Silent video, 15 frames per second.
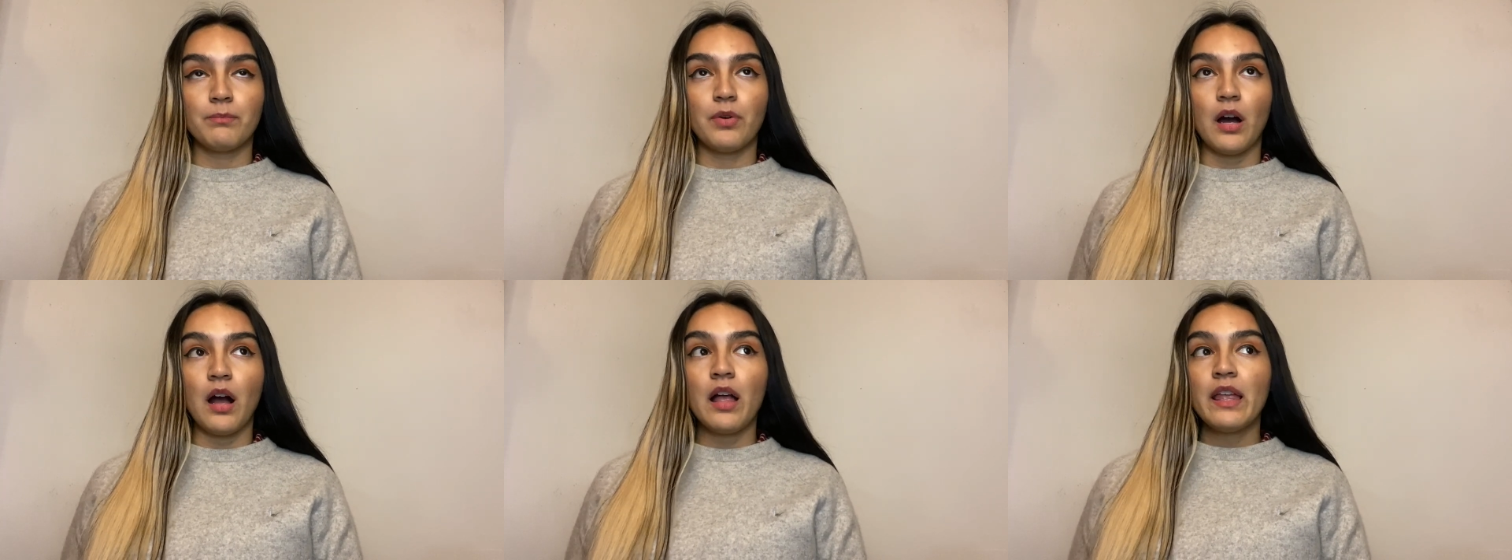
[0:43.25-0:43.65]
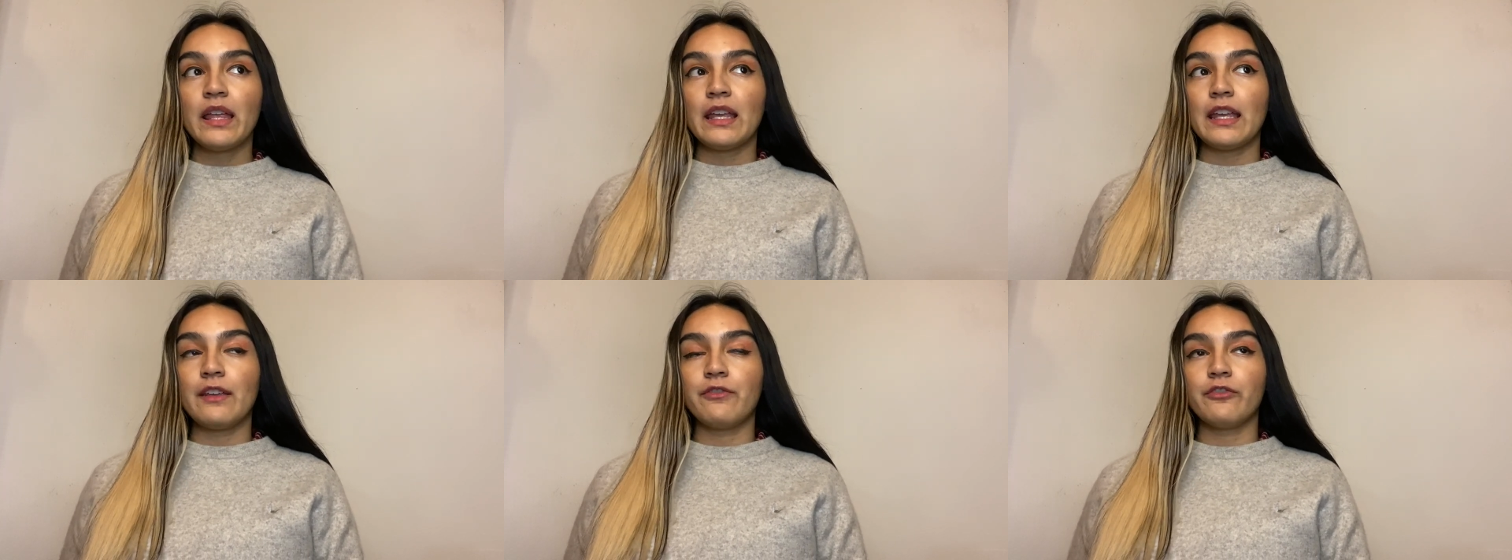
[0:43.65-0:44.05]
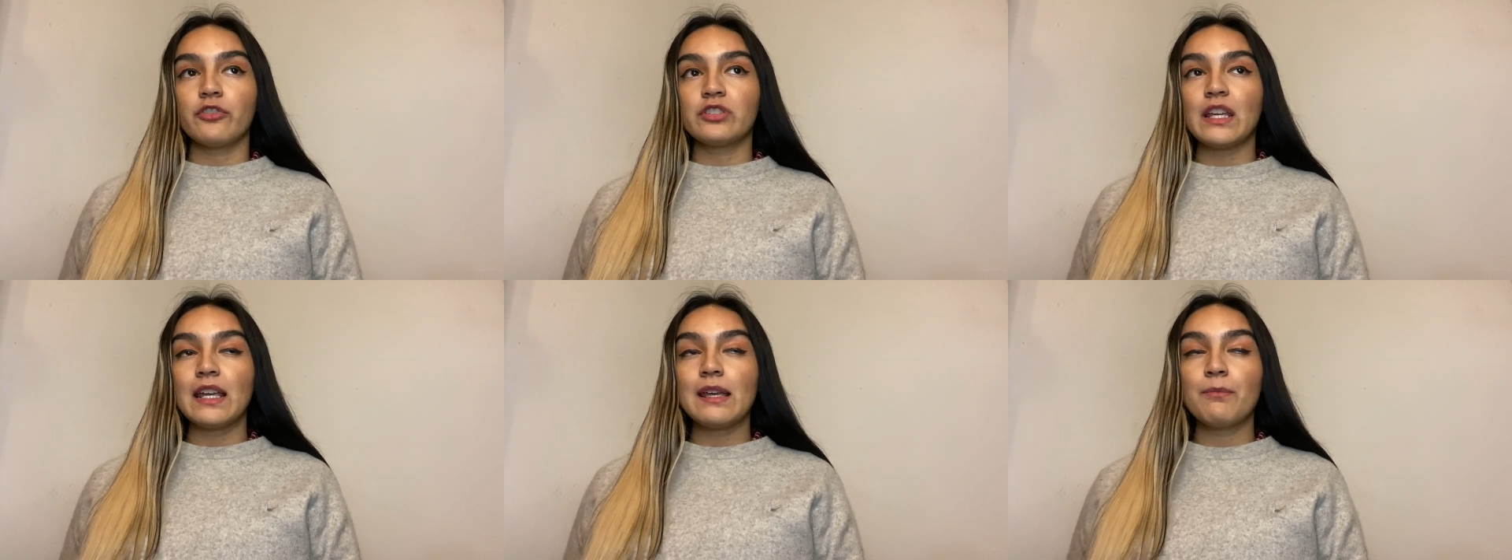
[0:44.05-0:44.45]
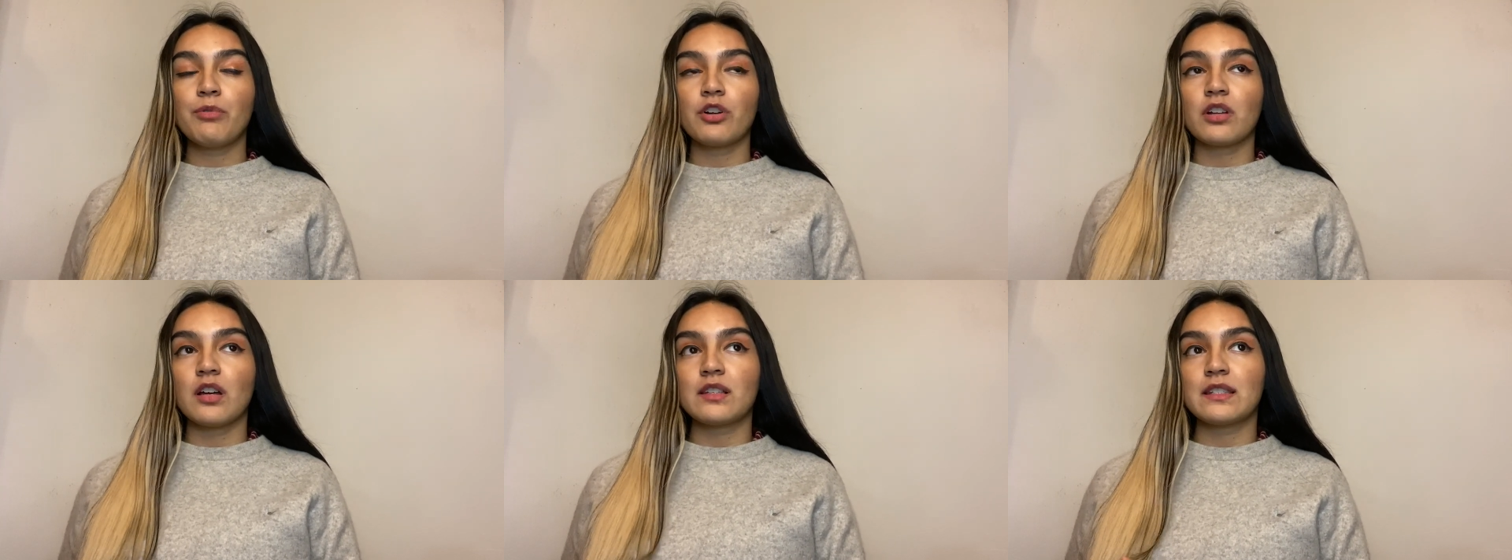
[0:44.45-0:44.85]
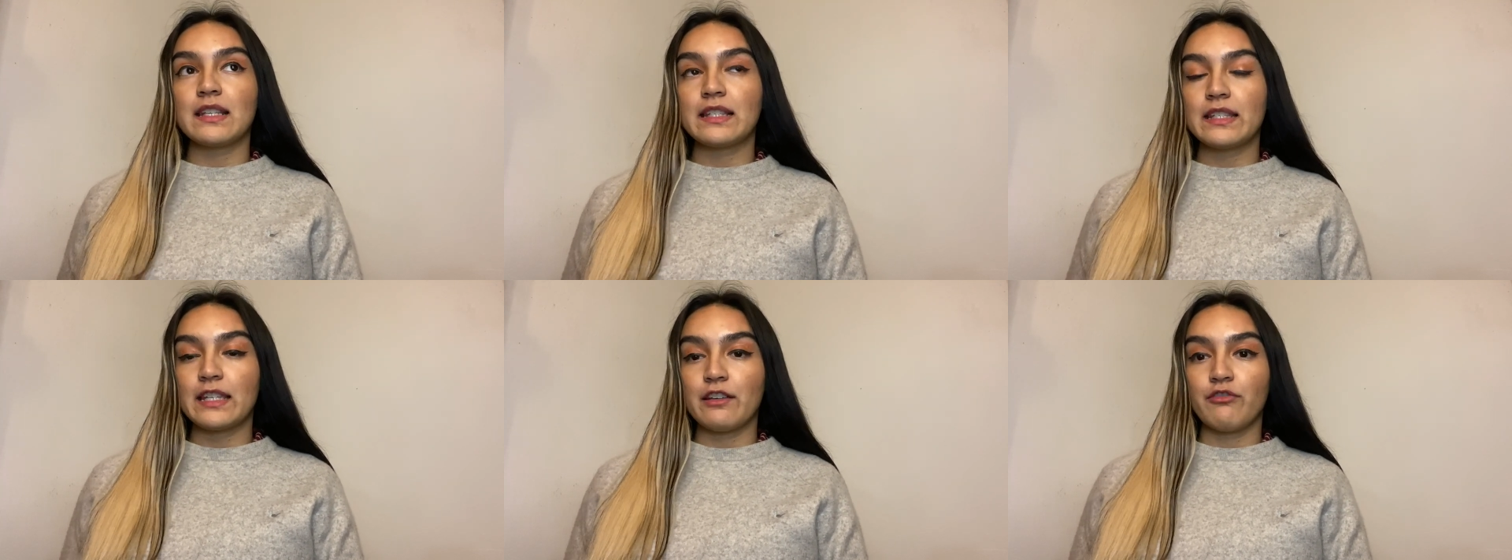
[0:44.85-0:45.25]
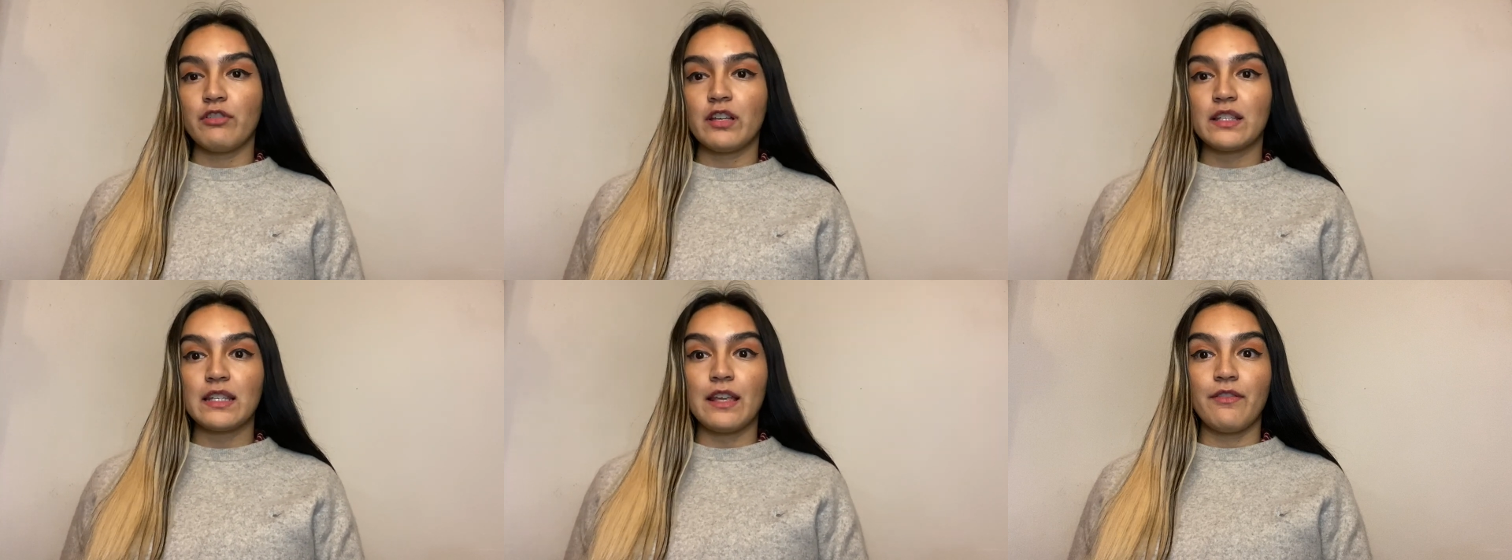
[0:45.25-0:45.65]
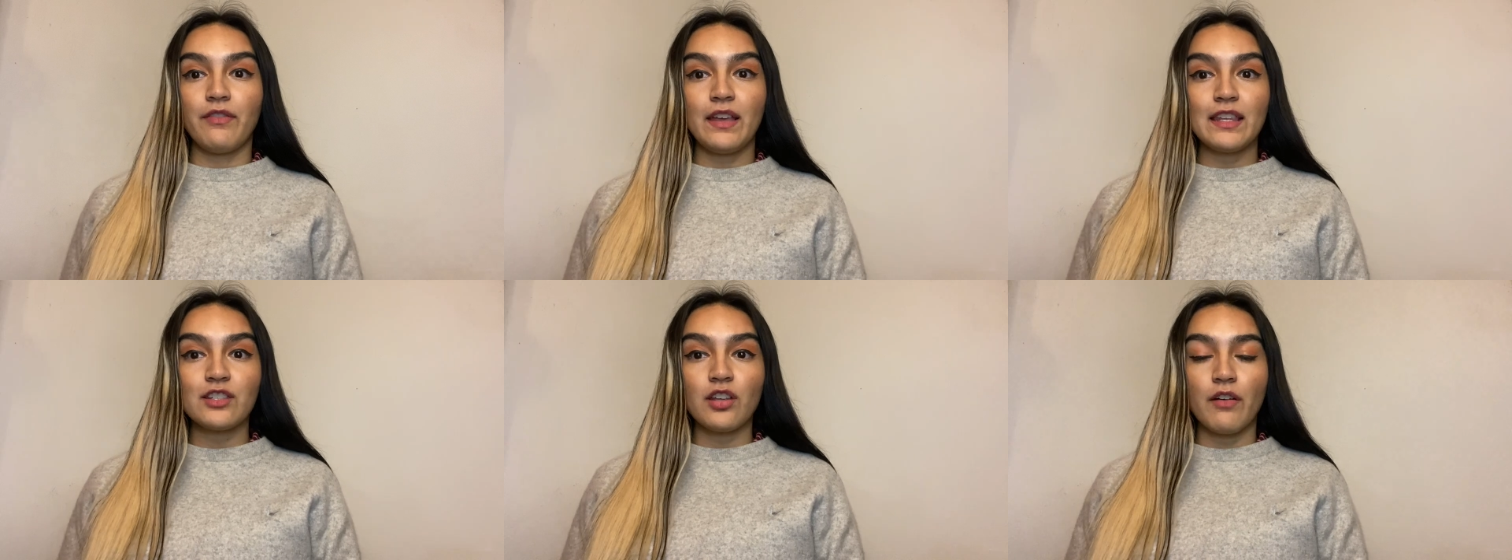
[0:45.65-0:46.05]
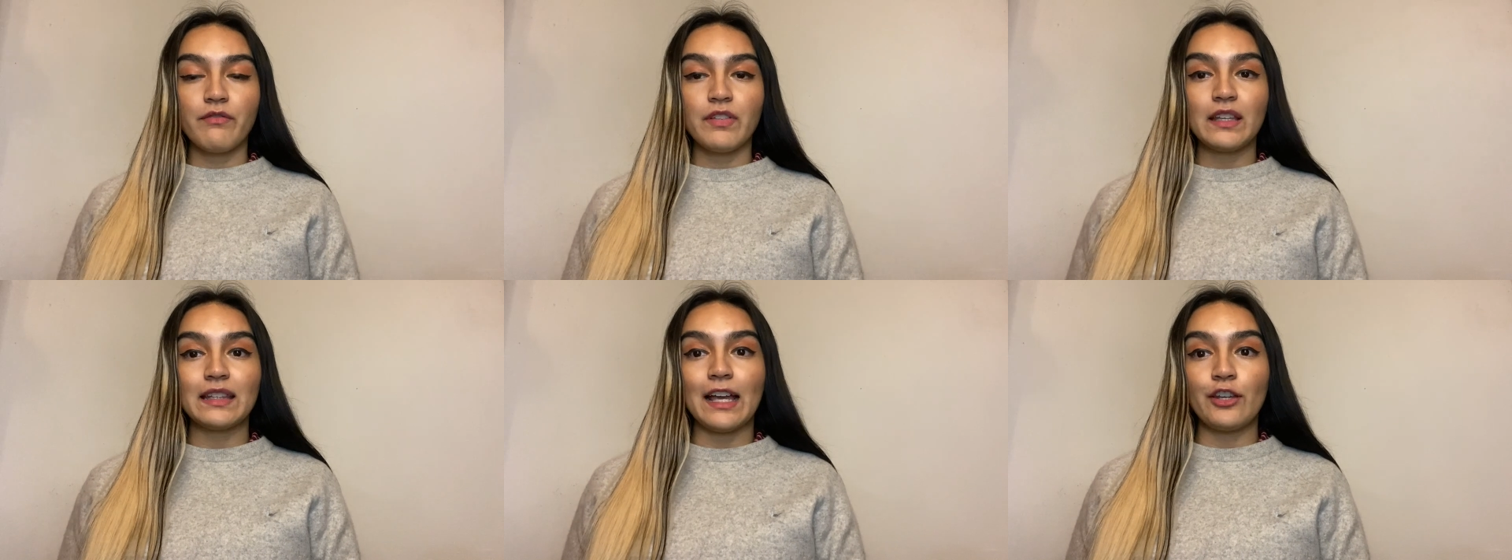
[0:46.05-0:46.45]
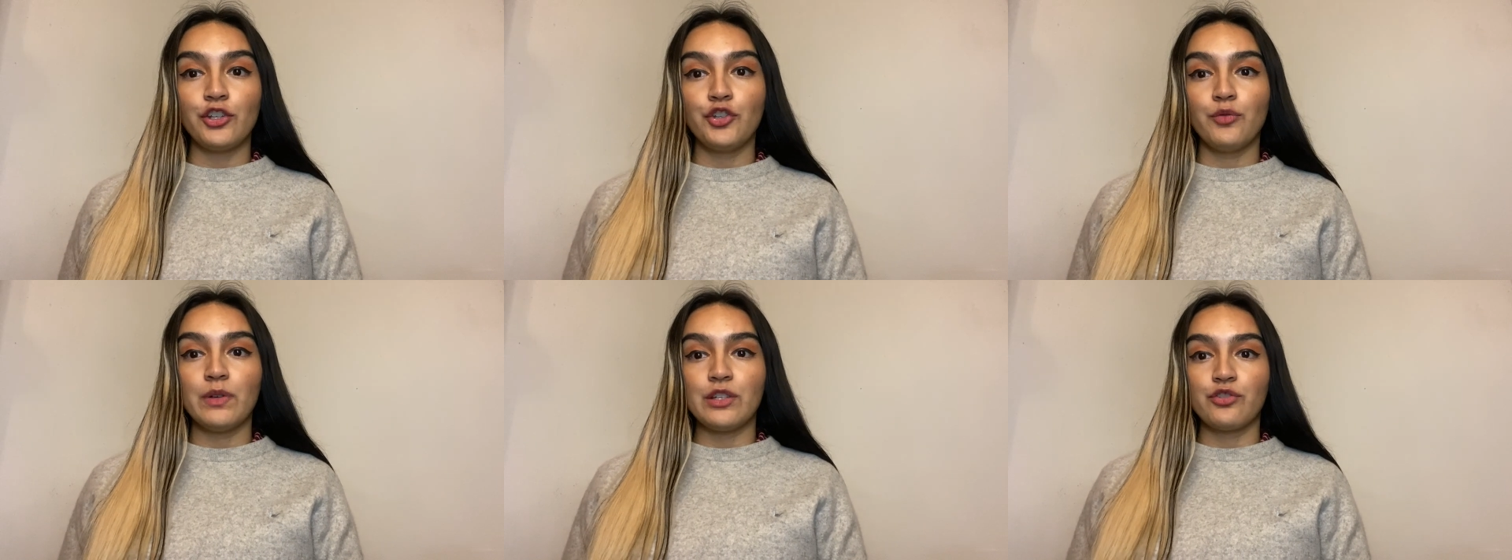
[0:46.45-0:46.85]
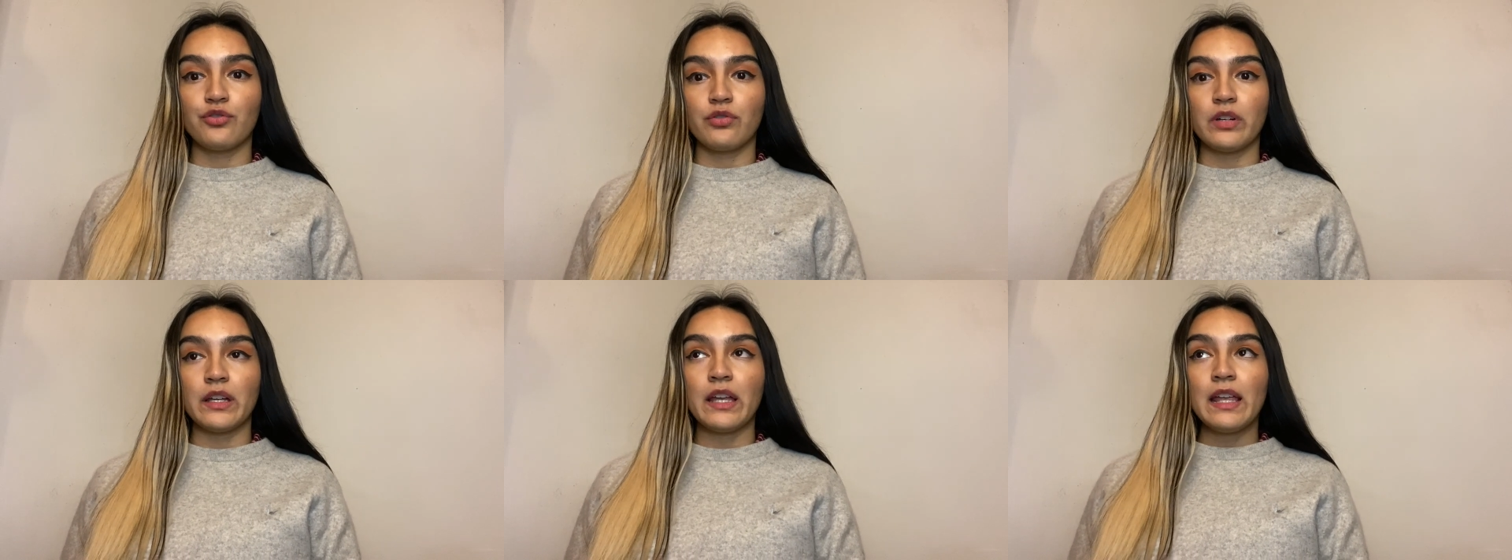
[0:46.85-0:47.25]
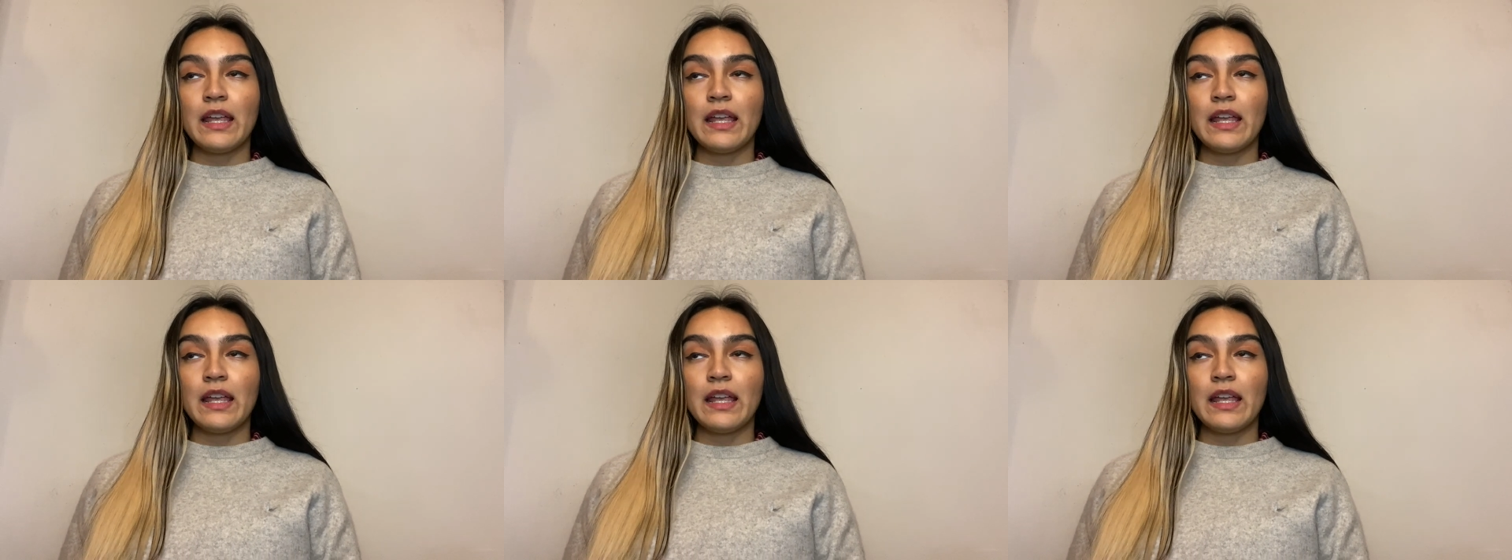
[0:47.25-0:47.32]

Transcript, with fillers: But if you're taking podcasting serious, if it's something that you enjoy,